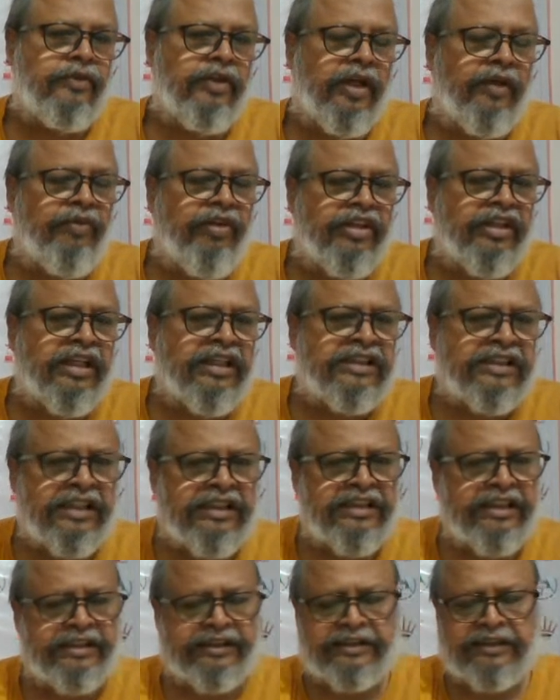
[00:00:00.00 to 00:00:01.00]
Everything
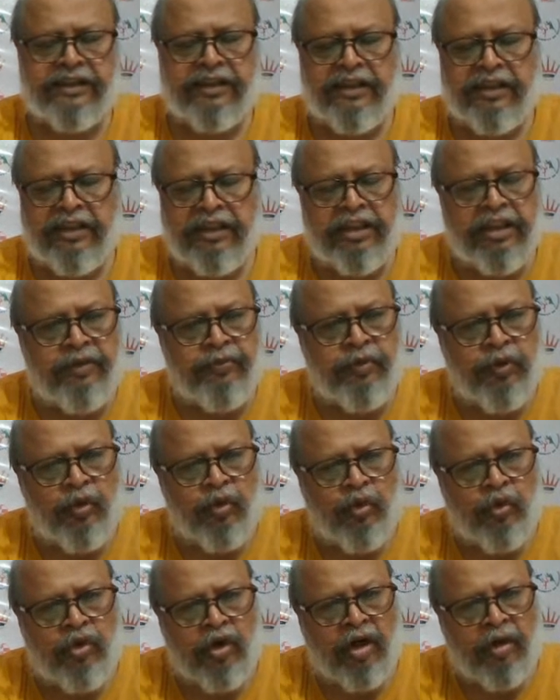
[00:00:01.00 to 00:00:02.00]
changes. If
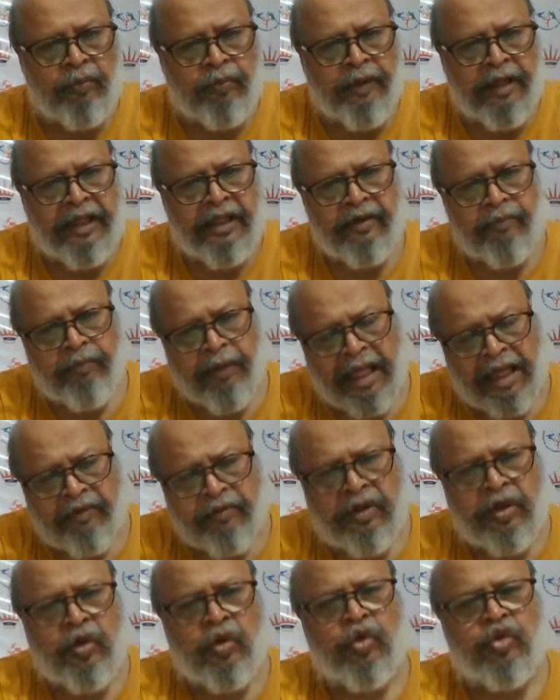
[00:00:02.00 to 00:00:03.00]
you do not play, black
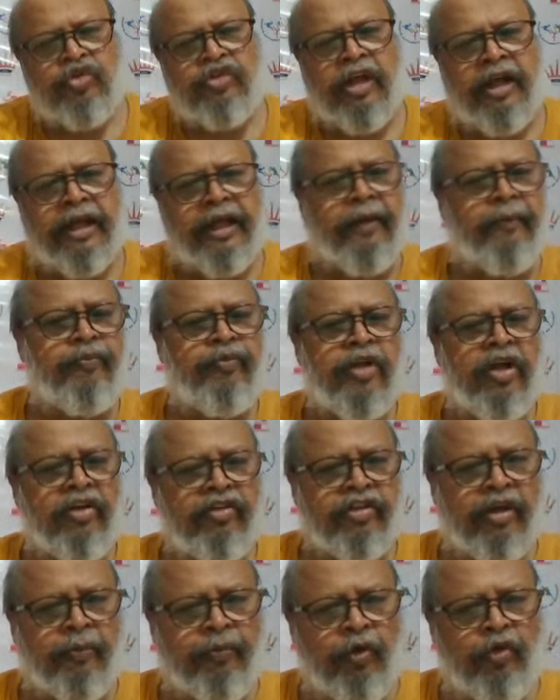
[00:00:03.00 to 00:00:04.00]
will lose the game.
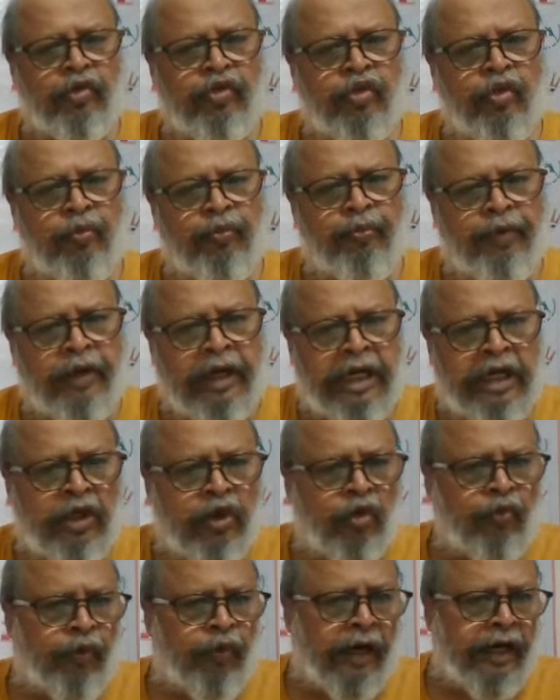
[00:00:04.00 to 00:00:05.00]
Suppose you fail
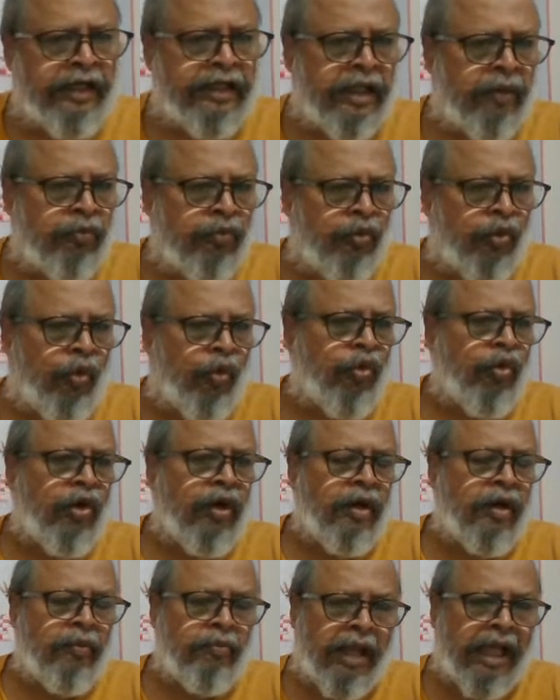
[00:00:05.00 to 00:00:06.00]
to find the move,
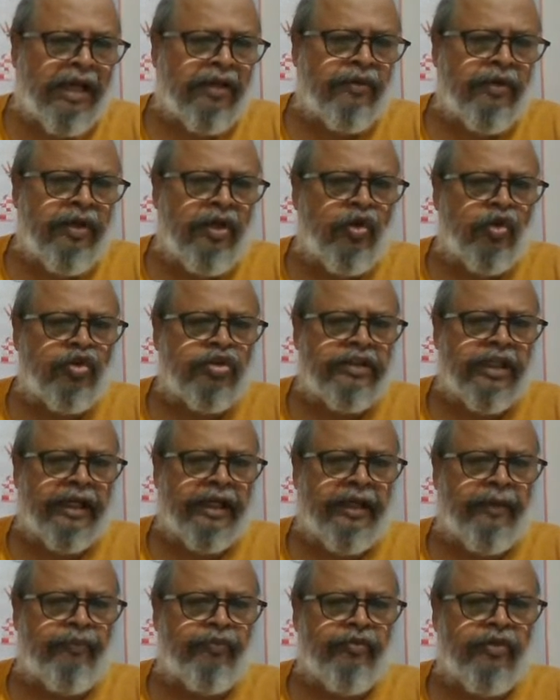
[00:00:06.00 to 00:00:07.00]
black will lose the
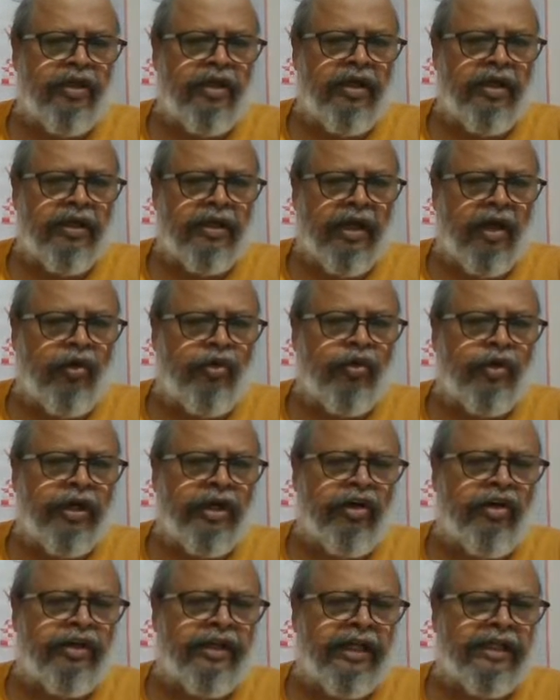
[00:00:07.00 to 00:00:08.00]
game. Now you
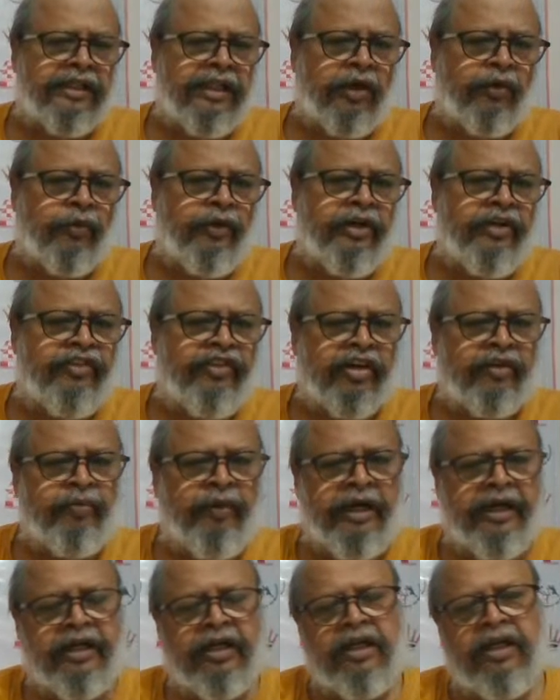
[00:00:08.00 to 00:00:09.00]
cannot take the queen
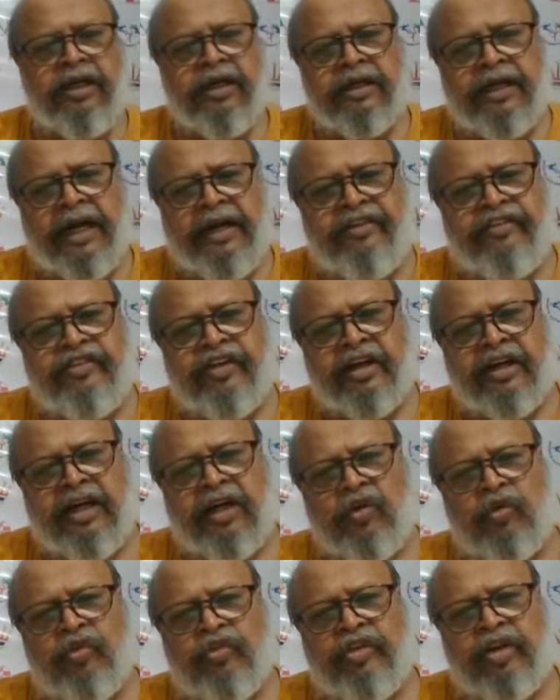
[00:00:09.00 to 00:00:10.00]
checkmate. Knight check
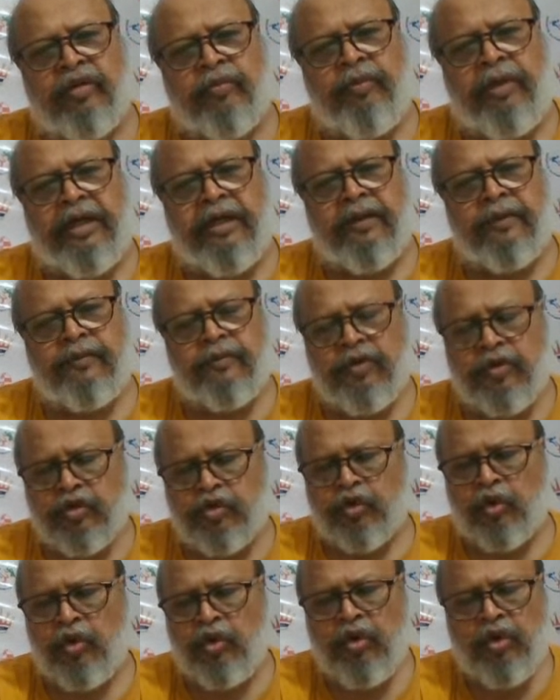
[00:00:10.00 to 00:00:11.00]
and rook checkmate.
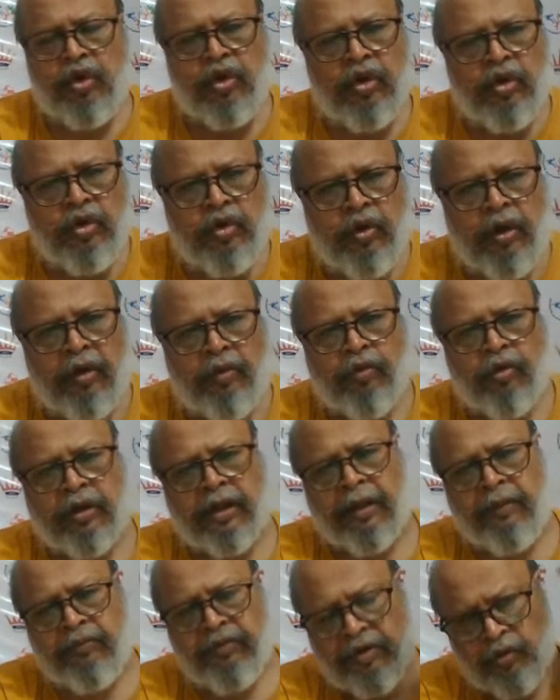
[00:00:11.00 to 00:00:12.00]
So you have to
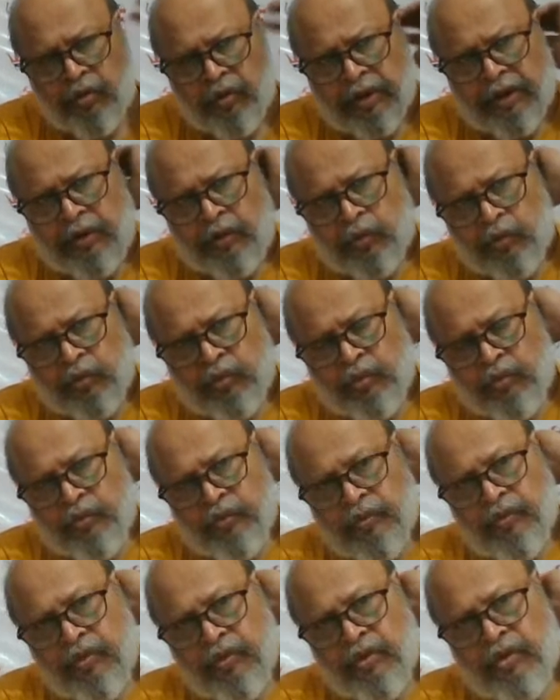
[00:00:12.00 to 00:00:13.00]
come rook into.
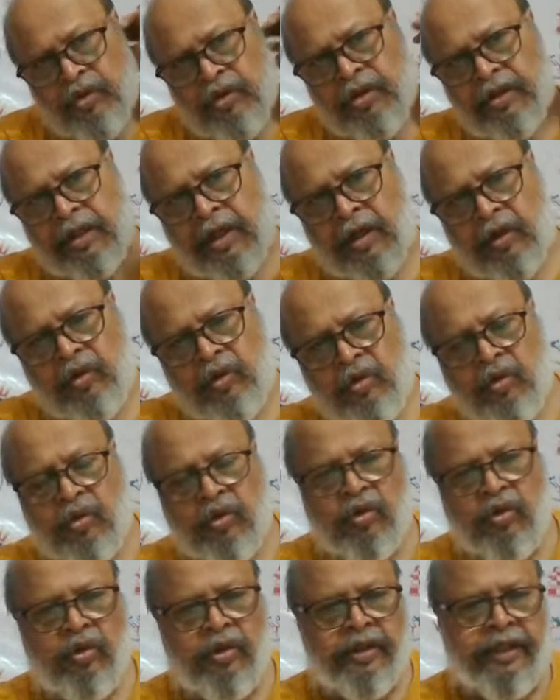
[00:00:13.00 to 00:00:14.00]
Now
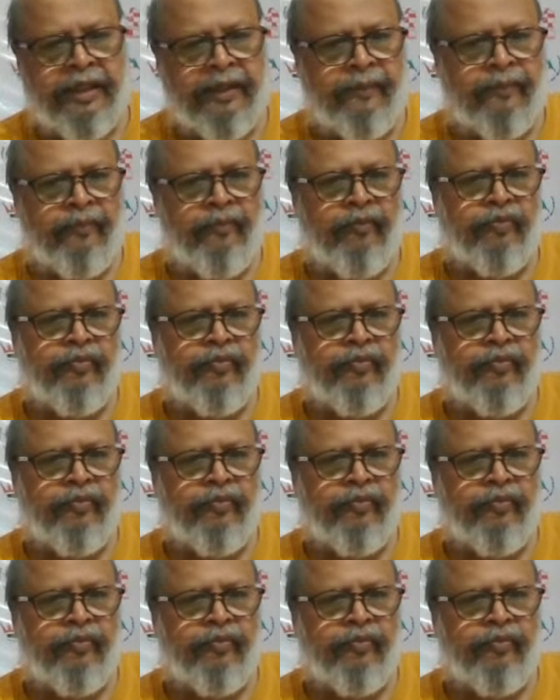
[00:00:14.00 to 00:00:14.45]
king.